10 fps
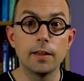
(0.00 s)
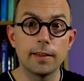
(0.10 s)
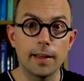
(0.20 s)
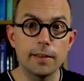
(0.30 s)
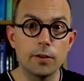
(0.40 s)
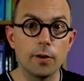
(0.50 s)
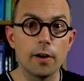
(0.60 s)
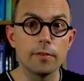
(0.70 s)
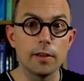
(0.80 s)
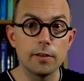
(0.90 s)

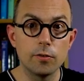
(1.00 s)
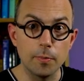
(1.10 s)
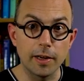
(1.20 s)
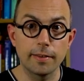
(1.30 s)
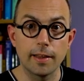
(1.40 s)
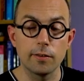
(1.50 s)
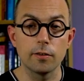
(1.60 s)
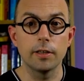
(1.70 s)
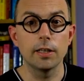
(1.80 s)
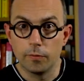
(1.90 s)
categorize it to make sense of it.